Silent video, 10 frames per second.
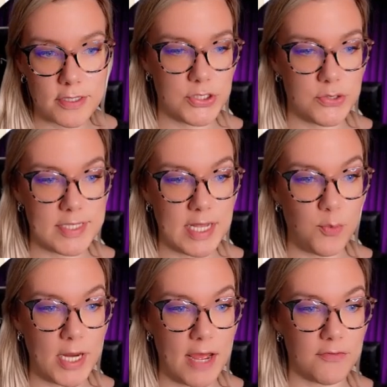to say
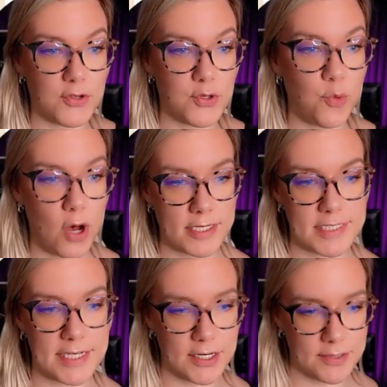whatever you want
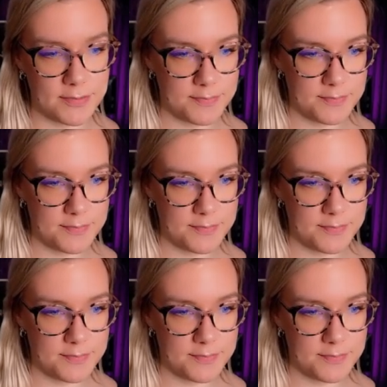here.